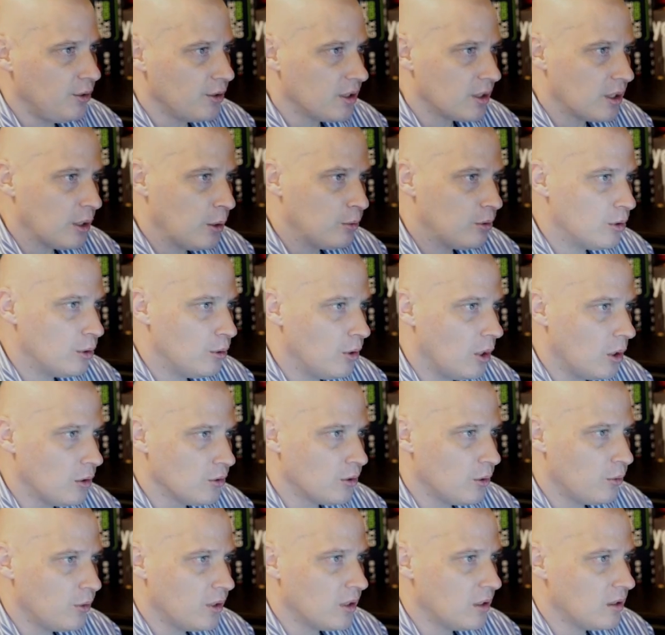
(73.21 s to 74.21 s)
can go to.
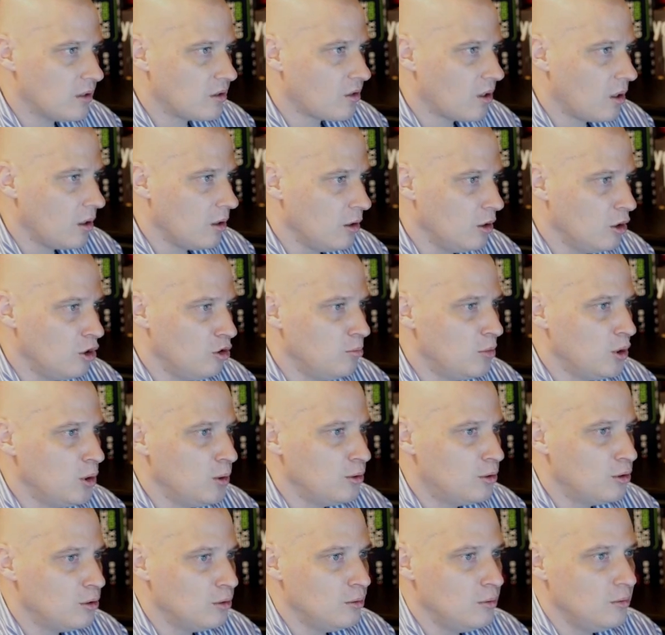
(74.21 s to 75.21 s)
Also, there is
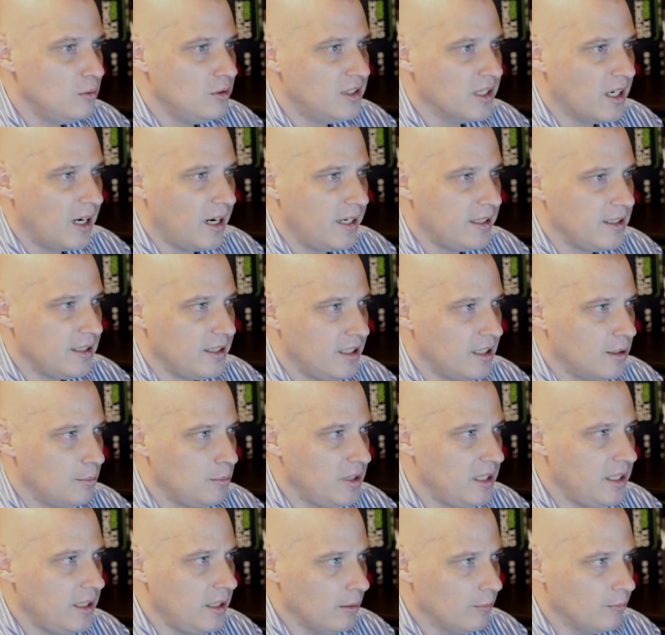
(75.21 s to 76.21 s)

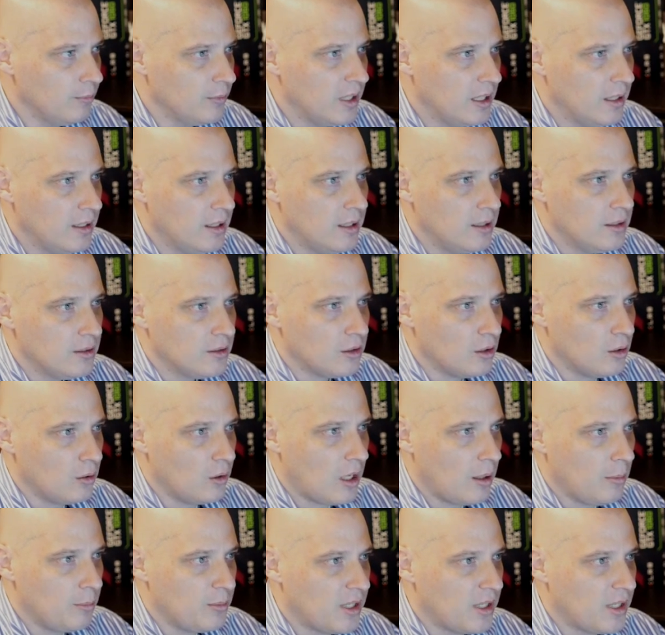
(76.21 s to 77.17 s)
Lubuntu.me. So I'm